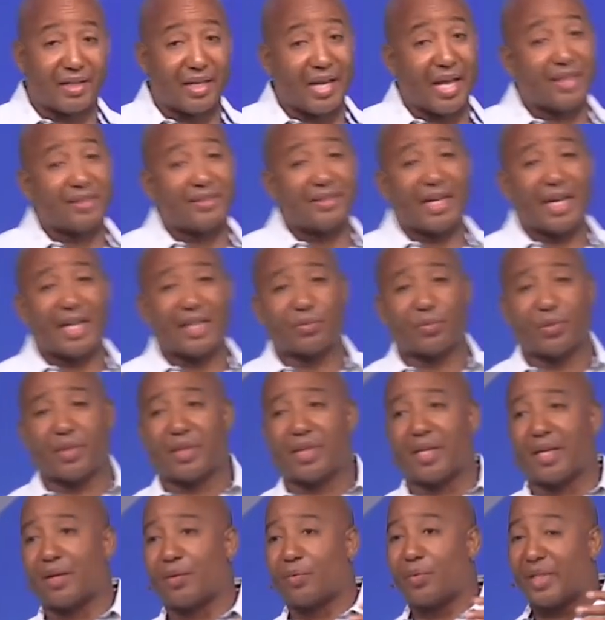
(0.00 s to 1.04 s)
A lot of times we
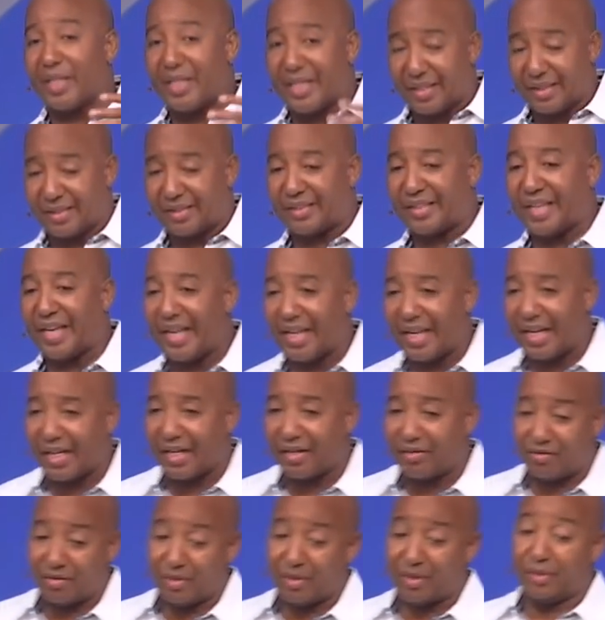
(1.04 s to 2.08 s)
think we get
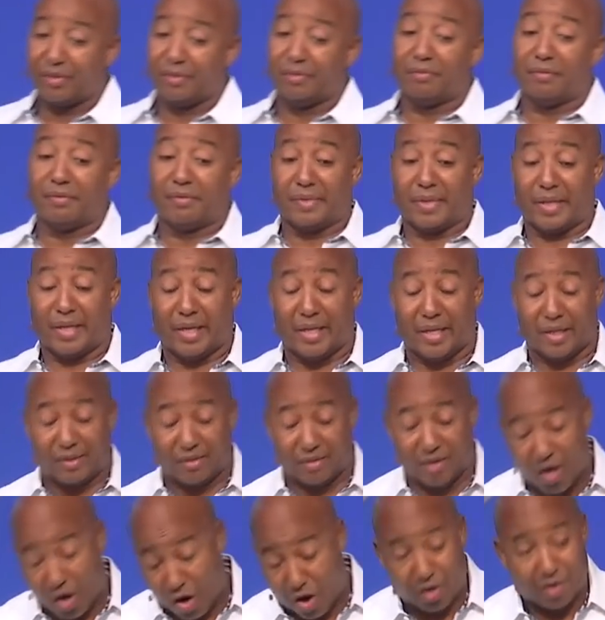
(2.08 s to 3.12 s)
saved and
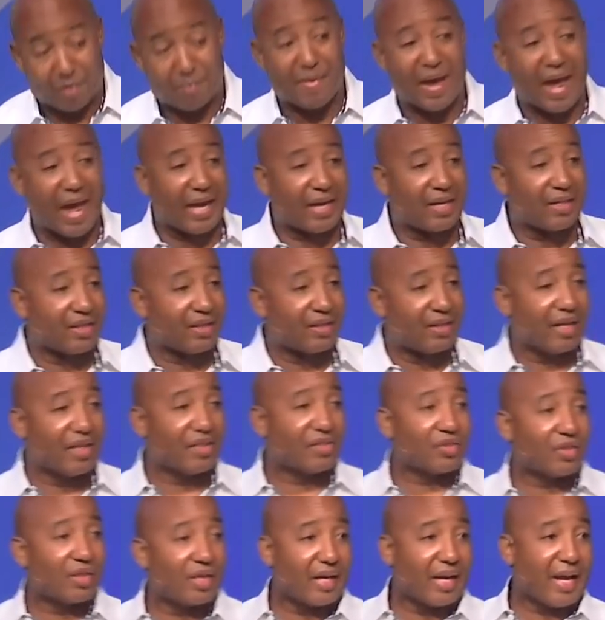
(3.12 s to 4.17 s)
automatically
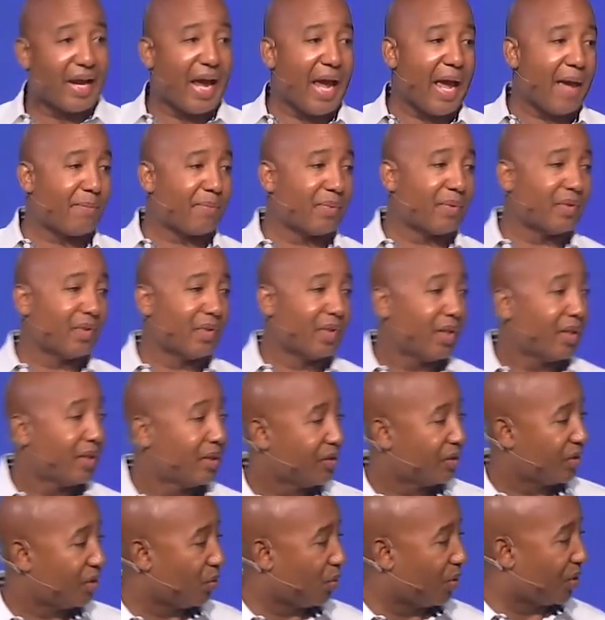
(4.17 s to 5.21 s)
things are going to happen.
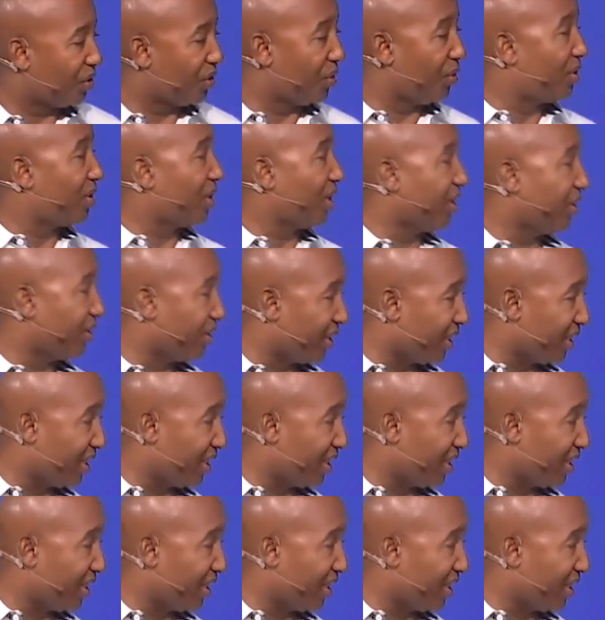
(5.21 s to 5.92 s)
So what you clearly